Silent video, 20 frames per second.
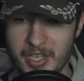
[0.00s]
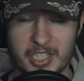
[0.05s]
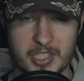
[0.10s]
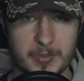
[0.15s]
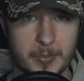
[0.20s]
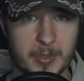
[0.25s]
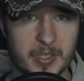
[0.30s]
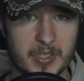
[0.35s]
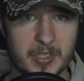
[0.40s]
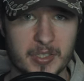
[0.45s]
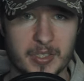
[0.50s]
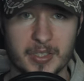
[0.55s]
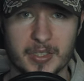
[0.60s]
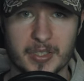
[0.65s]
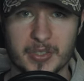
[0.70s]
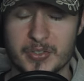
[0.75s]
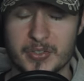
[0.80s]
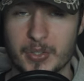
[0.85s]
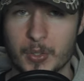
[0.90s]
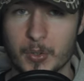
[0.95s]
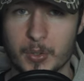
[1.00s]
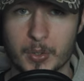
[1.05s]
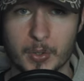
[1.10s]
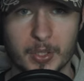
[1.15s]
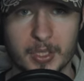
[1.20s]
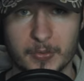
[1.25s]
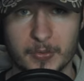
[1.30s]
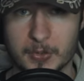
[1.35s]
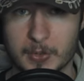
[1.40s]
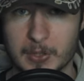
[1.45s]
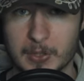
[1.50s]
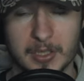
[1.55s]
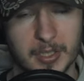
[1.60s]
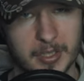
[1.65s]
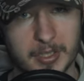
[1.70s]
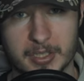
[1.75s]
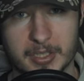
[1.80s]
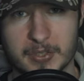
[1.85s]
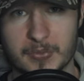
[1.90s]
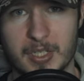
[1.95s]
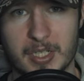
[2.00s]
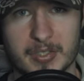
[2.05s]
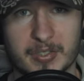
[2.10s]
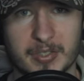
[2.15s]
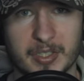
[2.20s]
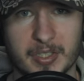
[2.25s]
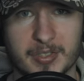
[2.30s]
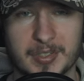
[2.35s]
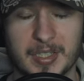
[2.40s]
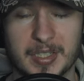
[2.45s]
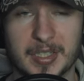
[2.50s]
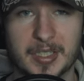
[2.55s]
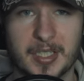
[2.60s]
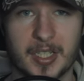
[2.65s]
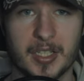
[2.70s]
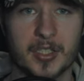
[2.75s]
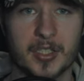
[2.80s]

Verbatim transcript: the SVD is so good if you click as fast as I